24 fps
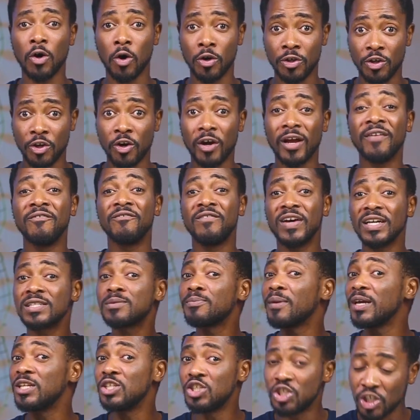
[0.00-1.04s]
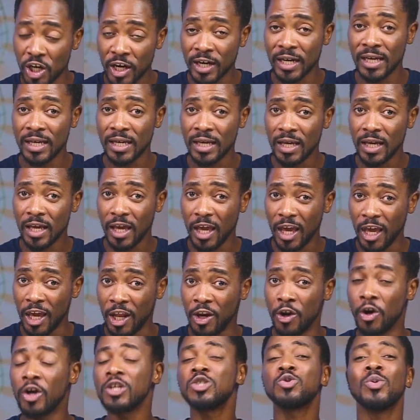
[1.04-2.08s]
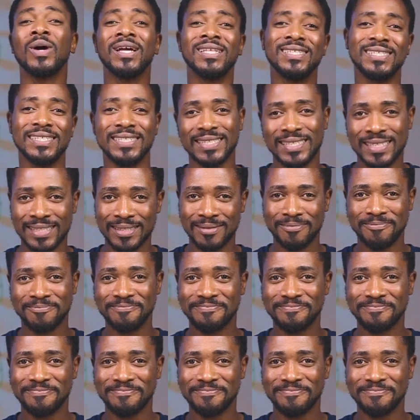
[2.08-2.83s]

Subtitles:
on your investment journey in your 20s.